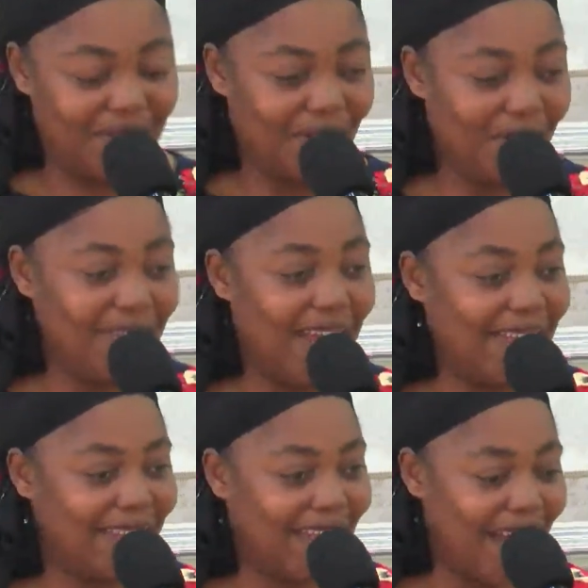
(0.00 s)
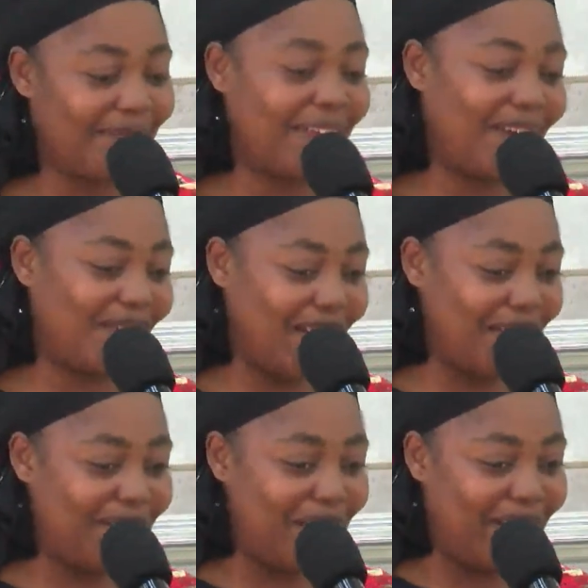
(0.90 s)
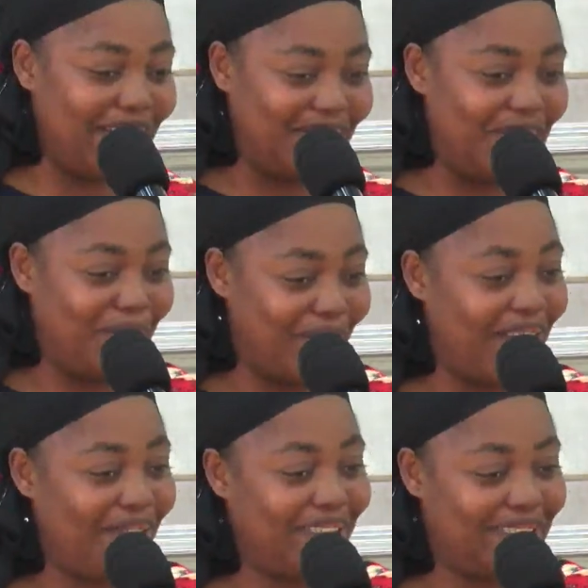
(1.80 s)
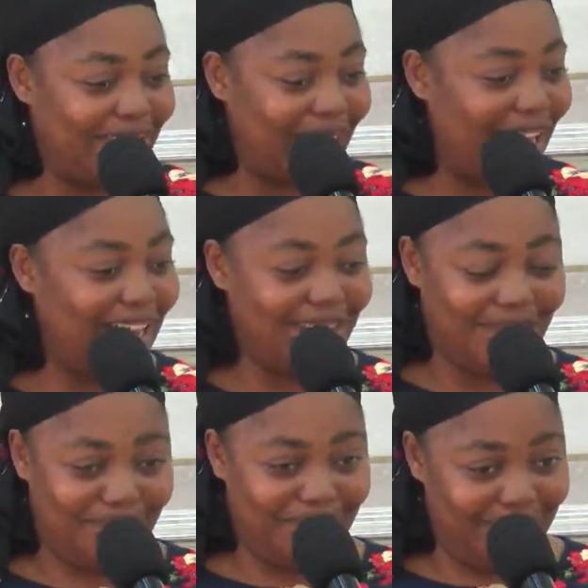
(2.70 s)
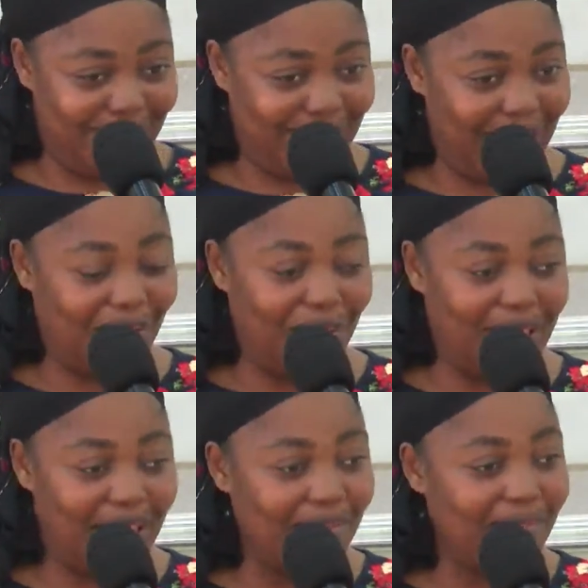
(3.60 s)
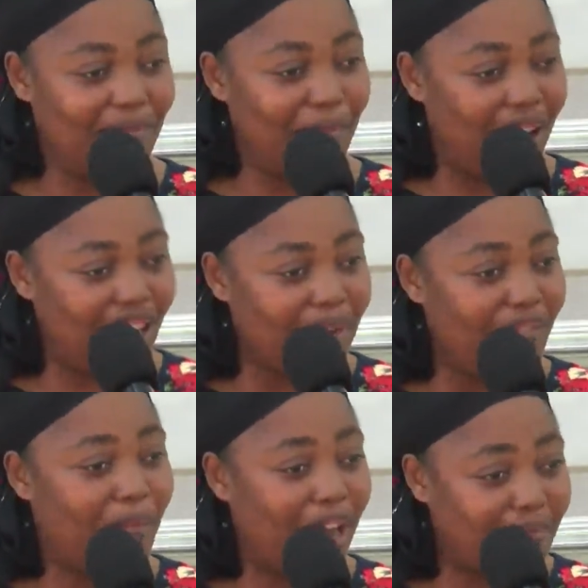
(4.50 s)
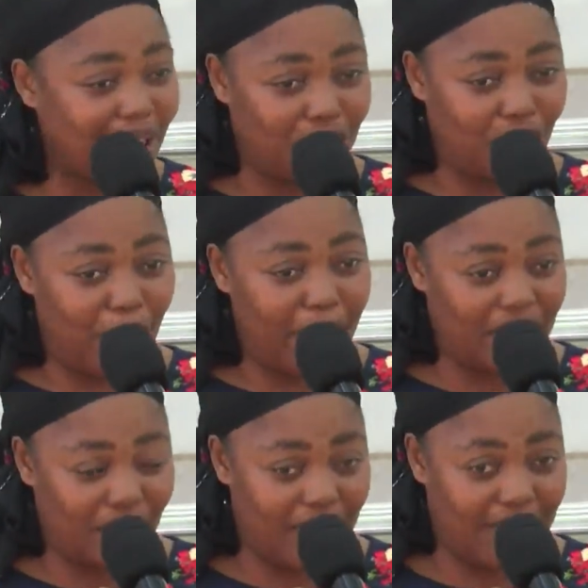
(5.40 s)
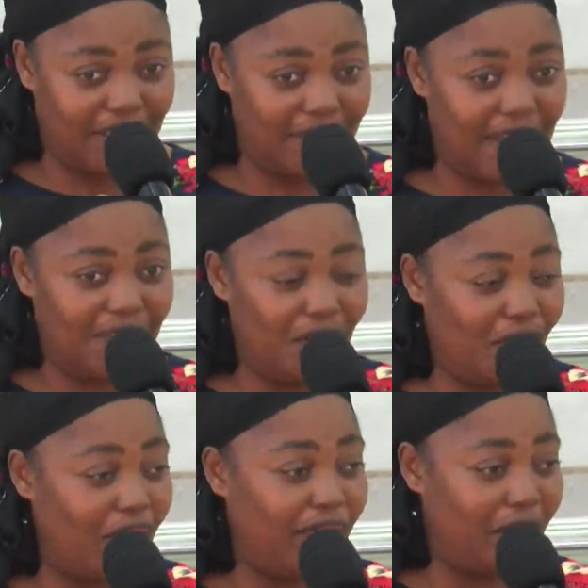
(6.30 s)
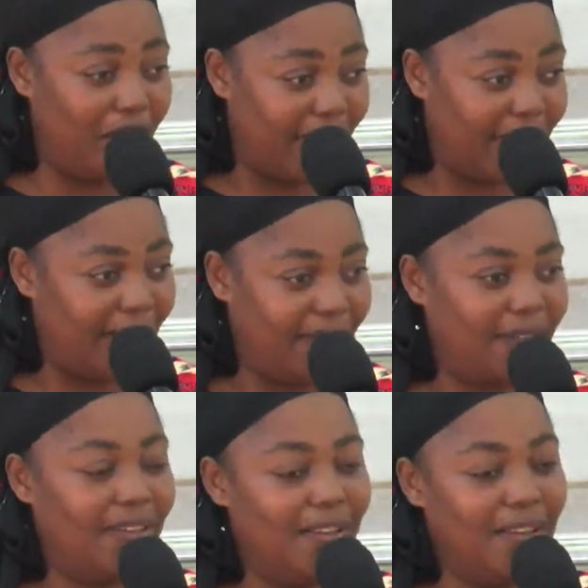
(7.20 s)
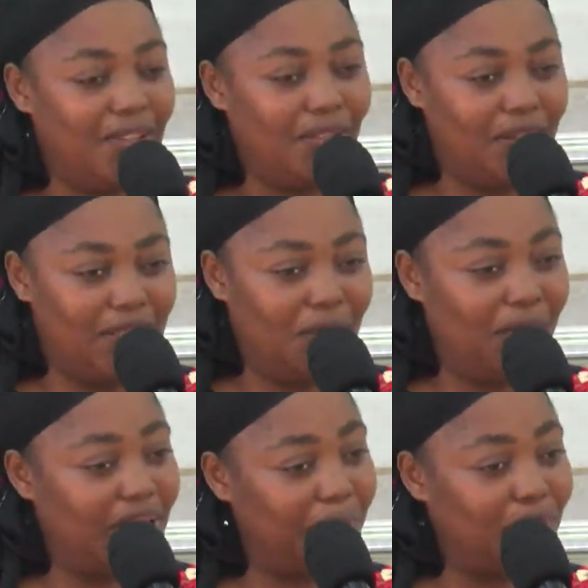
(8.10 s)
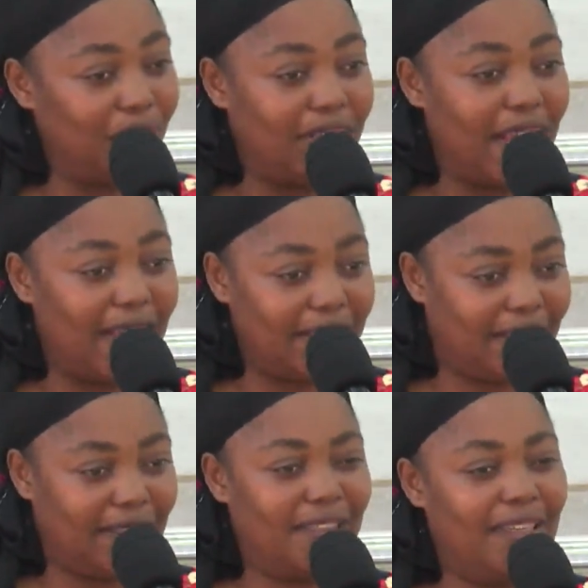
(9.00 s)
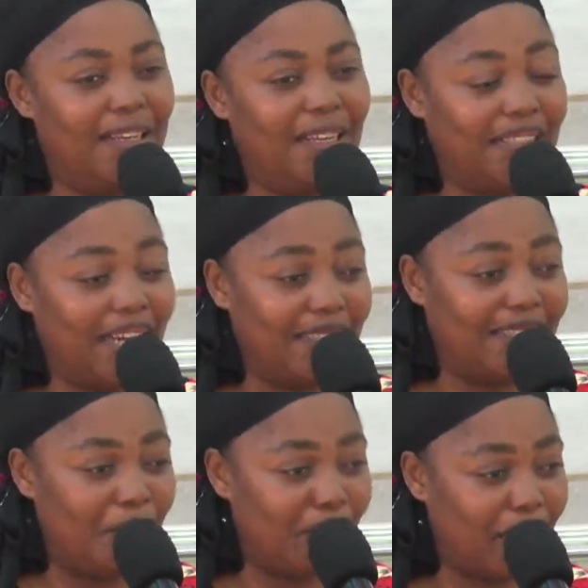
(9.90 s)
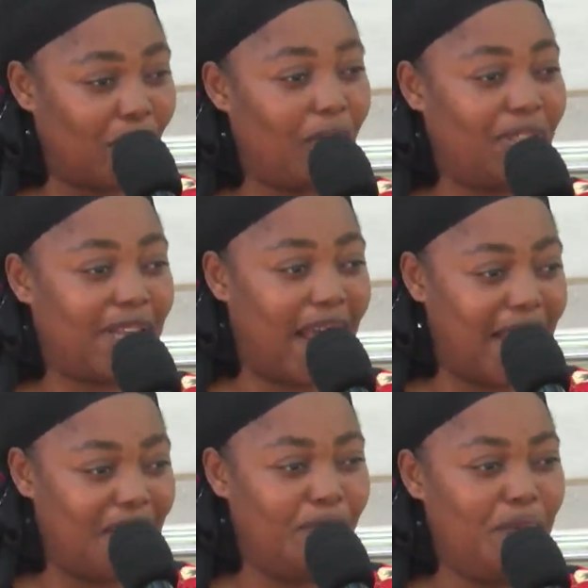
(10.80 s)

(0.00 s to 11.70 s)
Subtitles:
So that day after my GO prayed, everything now settled. Then for my husband to come back to Nigeria, you know, COVID of 10. So they took him to test. They say his temperature was high, his